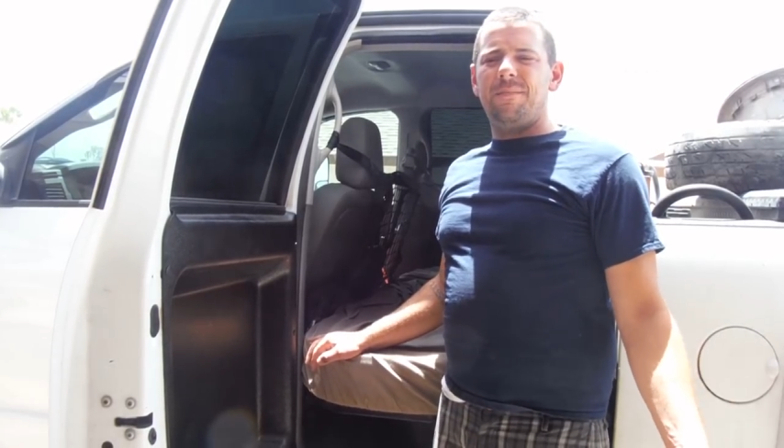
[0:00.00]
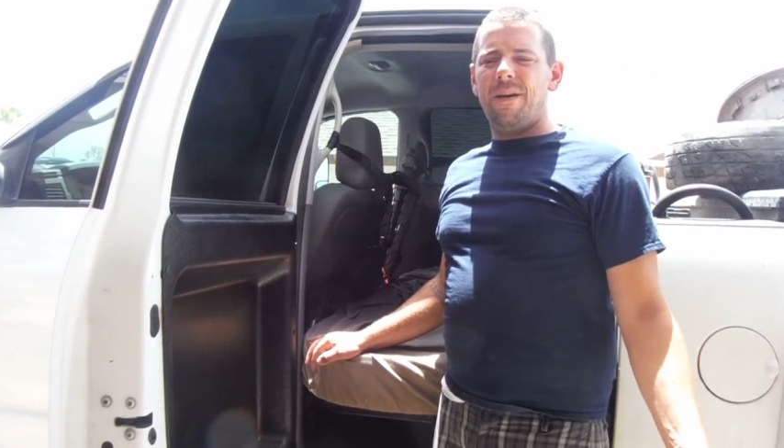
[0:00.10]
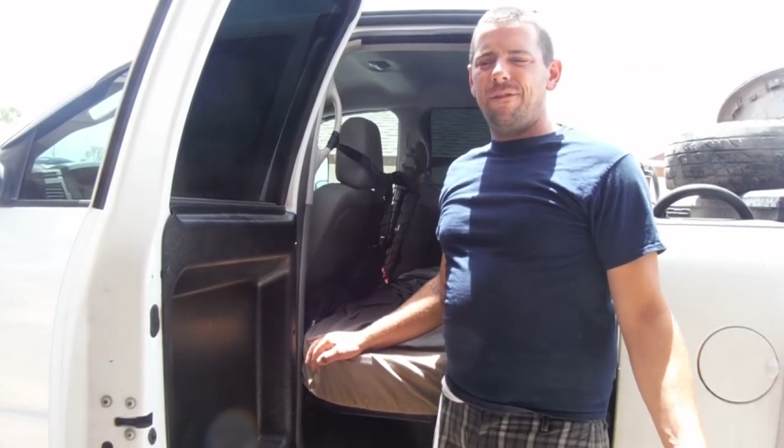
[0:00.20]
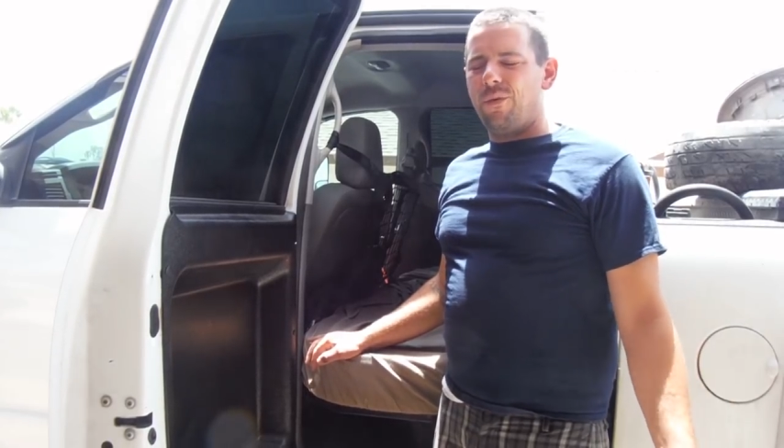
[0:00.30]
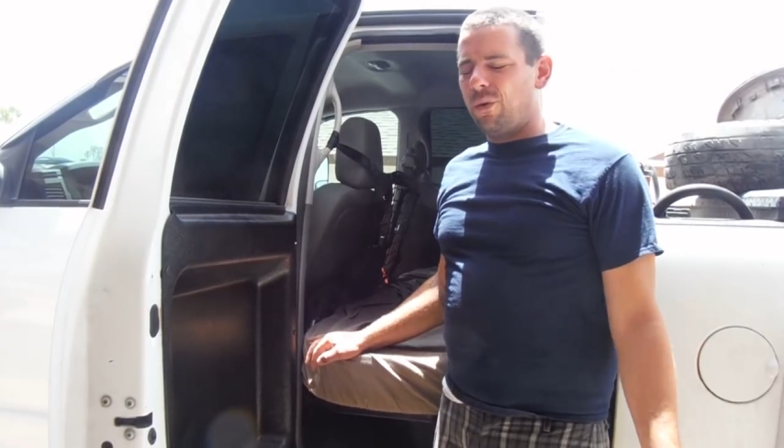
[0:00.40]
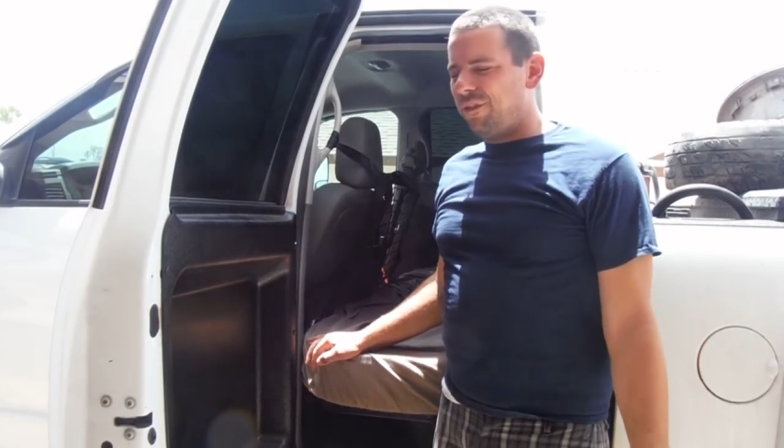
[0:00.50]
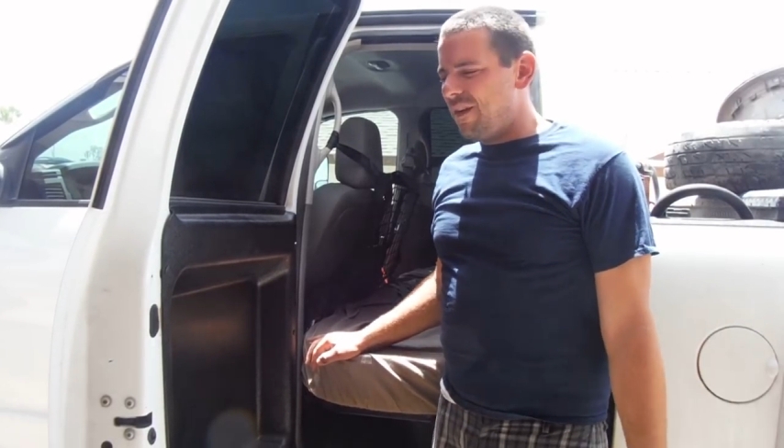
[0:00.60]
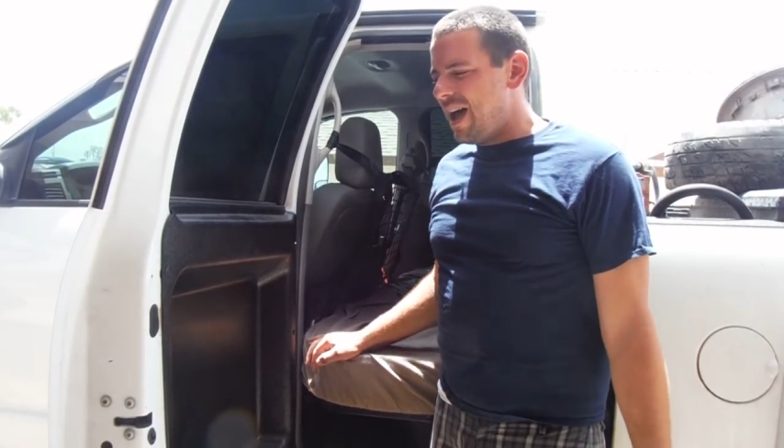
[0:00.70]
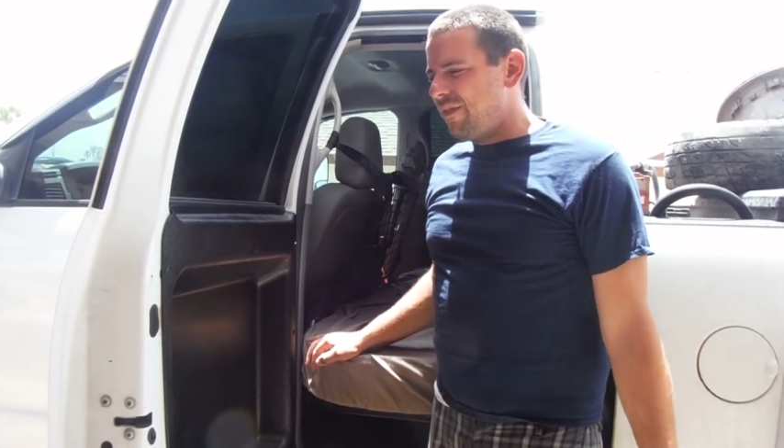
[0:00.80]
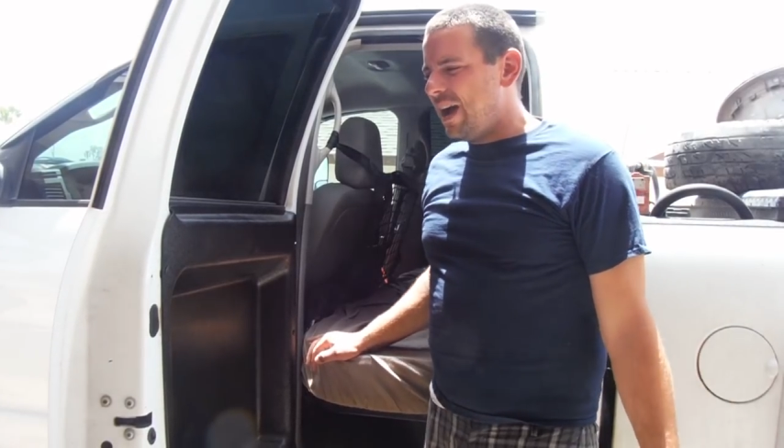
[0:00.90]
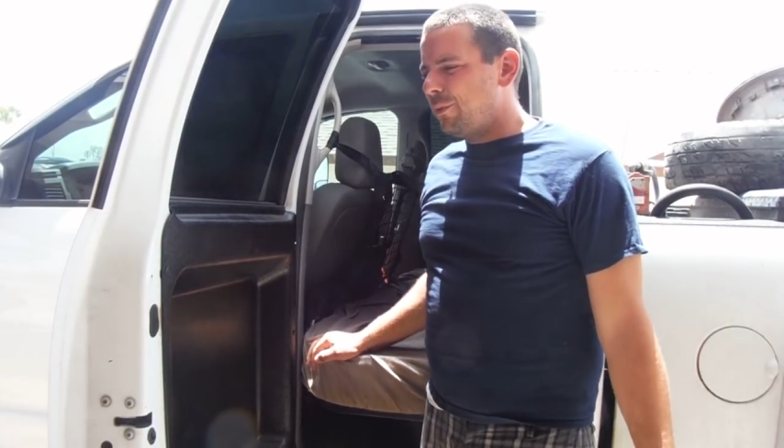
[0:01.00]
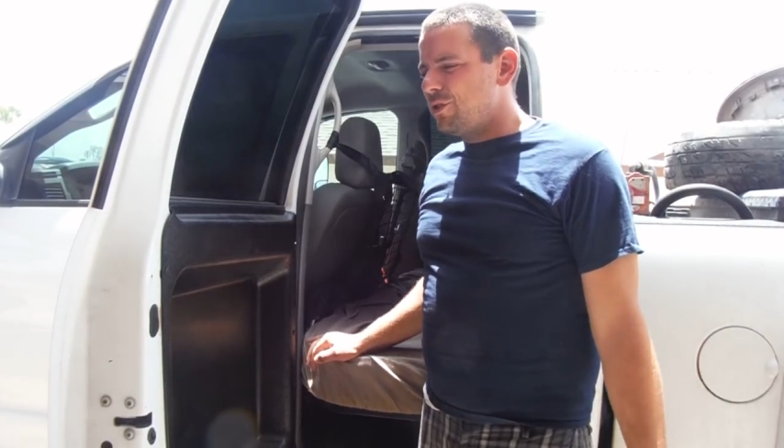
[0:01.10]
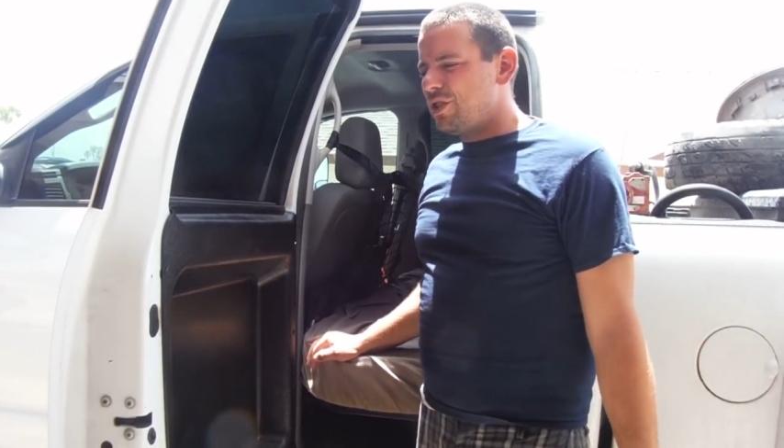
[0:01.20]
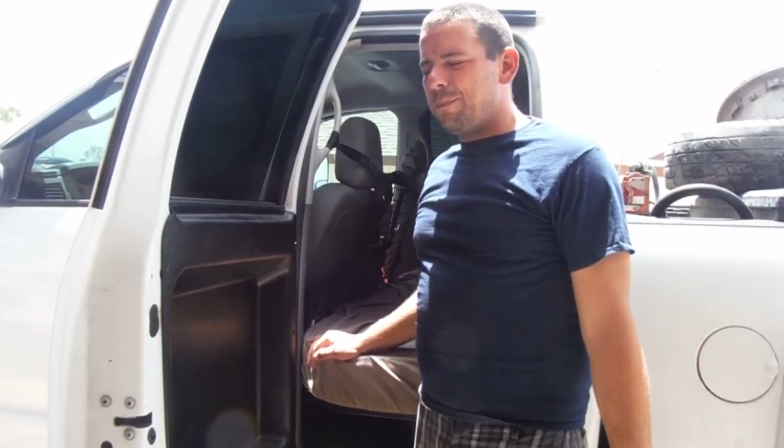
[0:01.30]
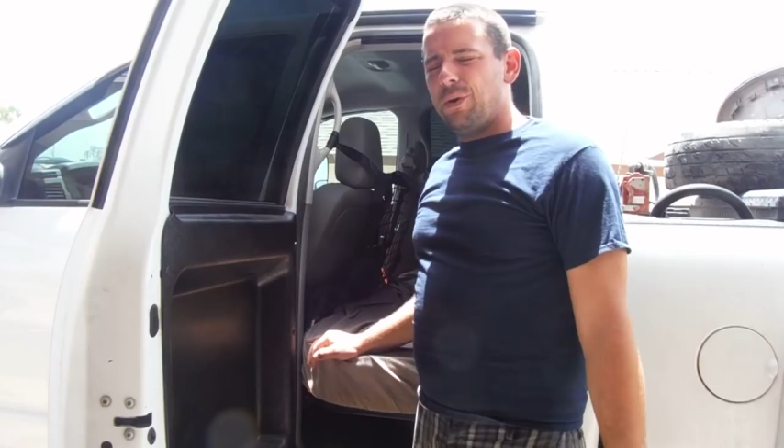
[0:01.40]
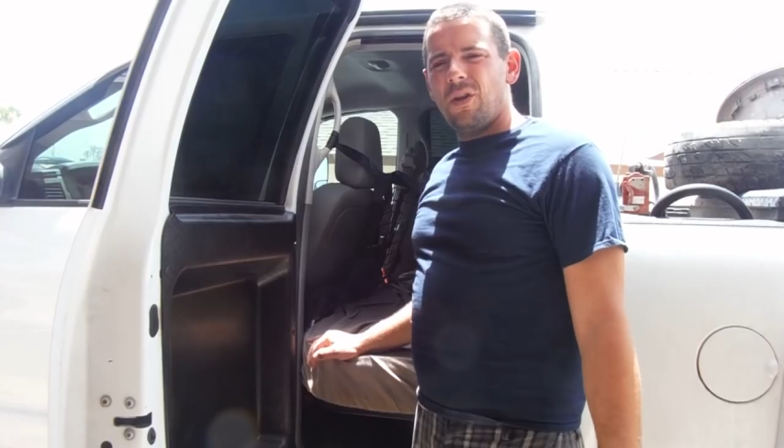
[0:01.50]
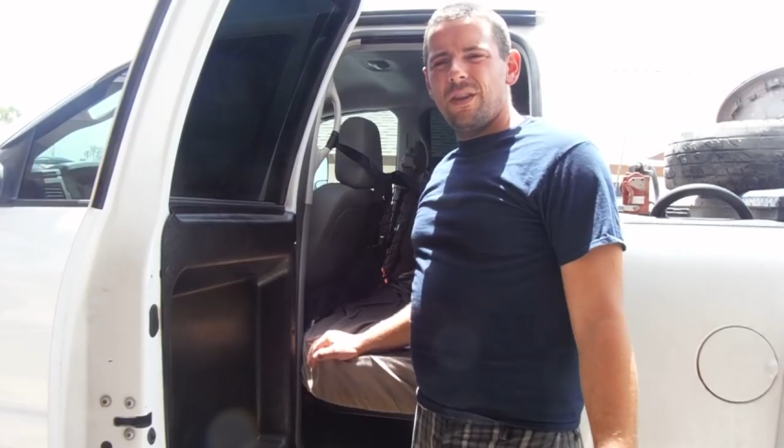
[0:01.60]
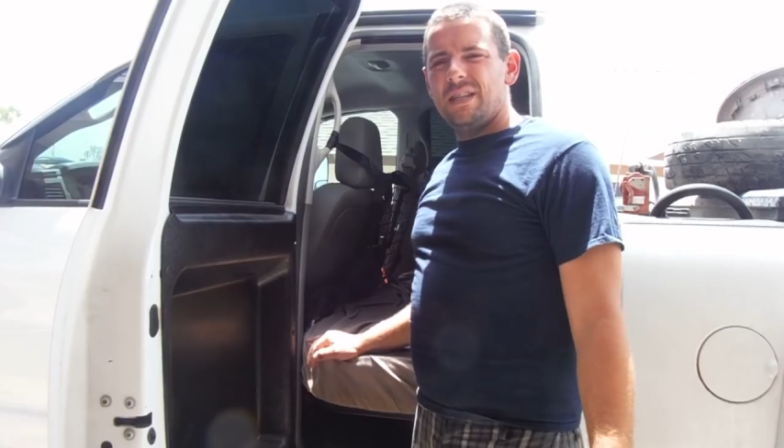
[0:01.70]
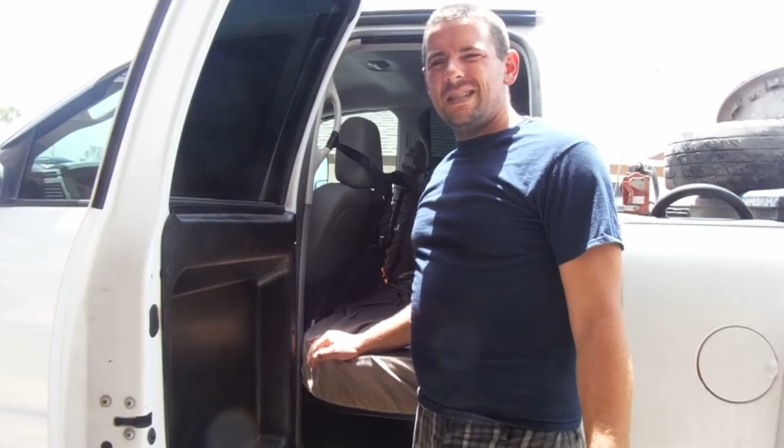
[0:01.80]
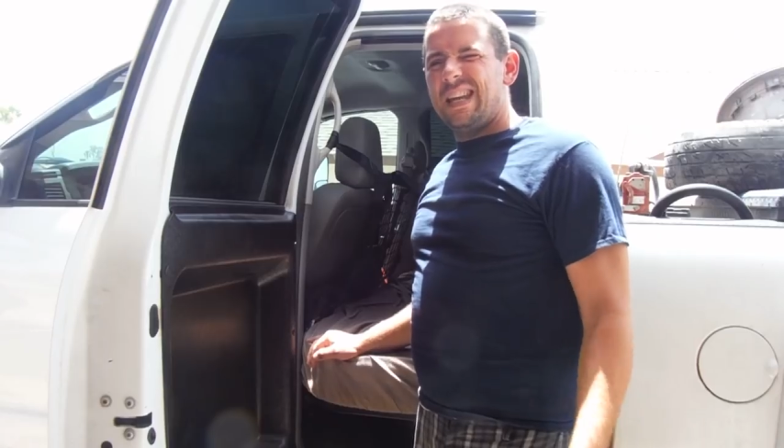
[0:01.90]
about 4 or 5 hours to put all
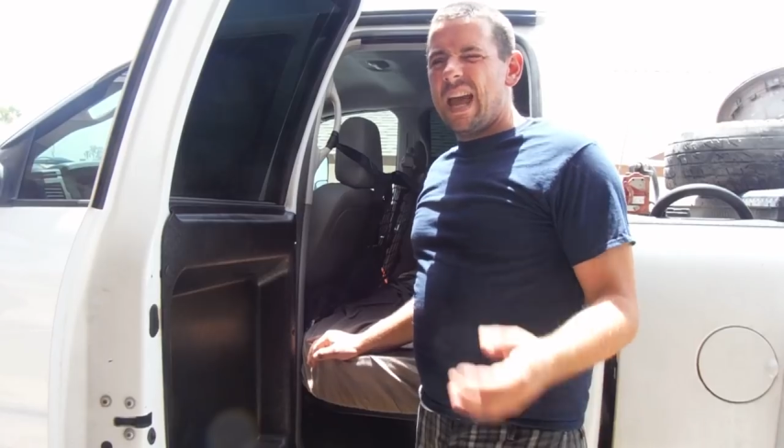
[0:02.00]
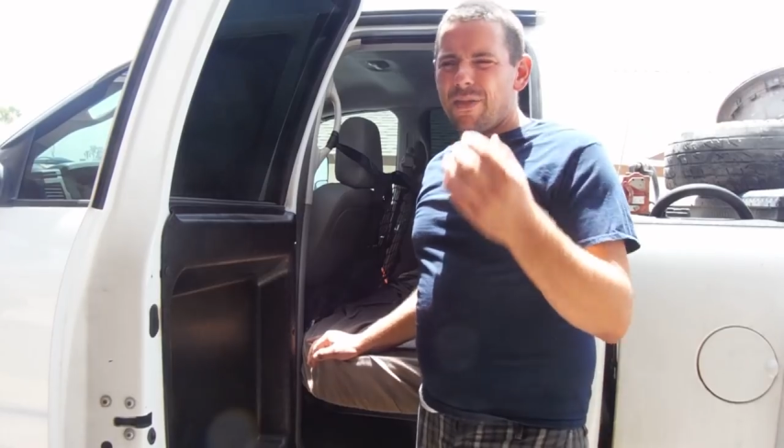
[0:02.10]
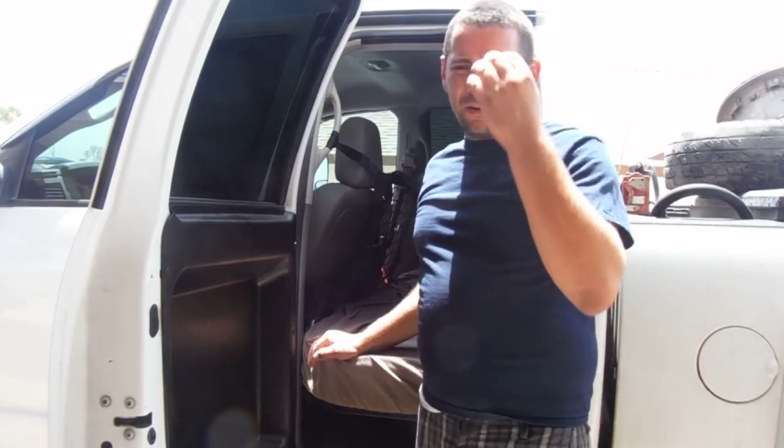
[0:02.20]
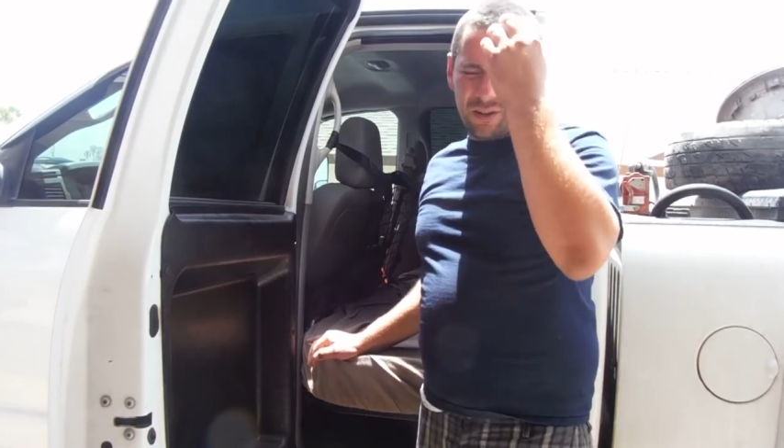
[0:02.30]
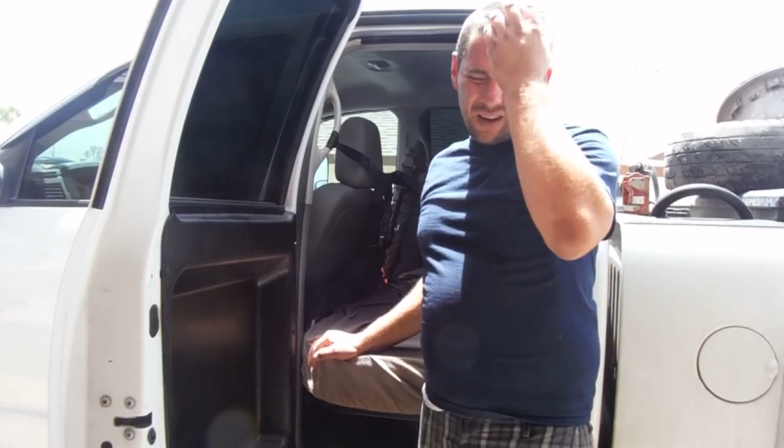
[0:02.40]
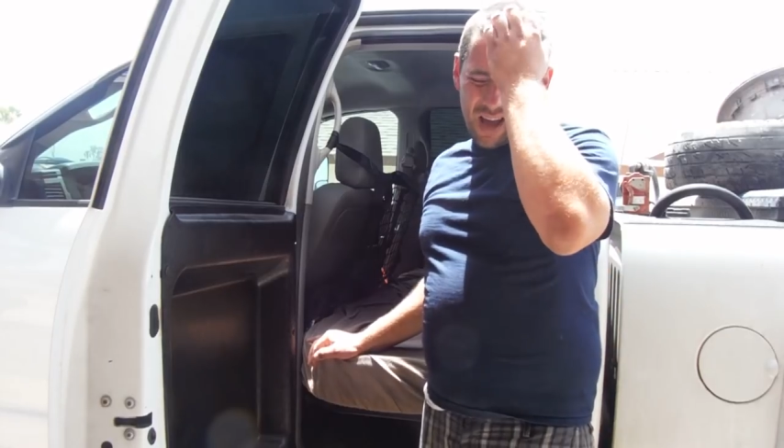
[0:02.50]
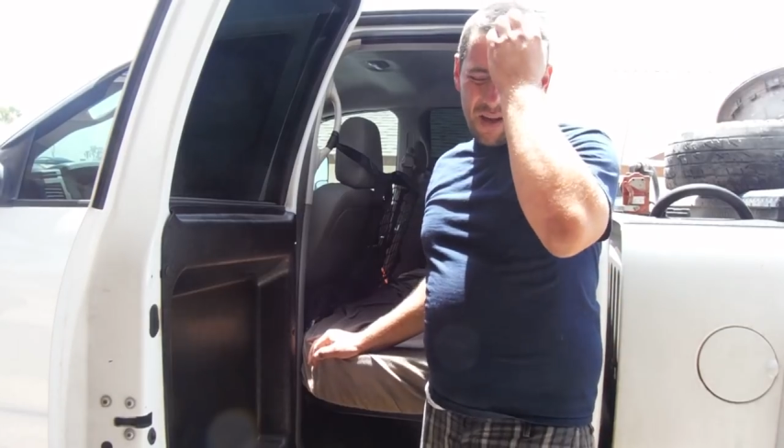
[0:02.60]
this together.